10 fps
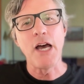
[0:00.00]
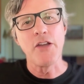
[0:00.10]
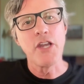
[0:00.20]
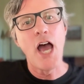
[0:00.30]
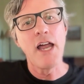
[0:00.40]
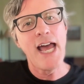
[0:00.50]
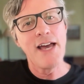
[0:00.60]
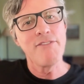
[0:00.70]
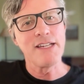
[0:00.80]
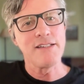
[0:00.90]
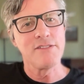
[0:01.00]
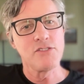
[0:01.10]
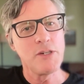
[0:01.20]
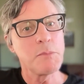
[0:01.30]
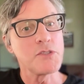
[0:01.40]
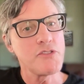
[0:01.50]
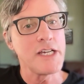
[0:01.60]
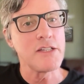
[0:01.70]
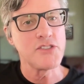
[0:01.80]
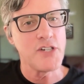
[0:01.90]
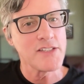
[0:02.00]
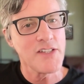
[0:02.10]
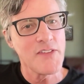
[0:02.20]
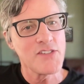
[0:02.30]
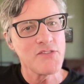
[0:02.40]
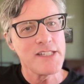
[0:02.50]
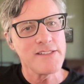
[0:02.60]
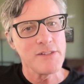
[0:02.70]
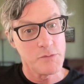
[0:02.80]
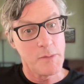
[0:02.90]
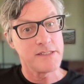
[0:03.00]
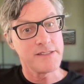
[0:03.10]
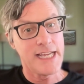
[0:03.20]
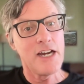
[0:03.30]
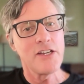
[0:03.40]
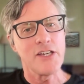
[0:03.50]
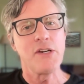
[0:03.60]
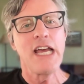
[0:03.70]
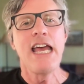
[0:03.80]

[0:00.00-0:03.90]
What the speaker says: not having triple trailer trucks on the streets. It was meant to scare you.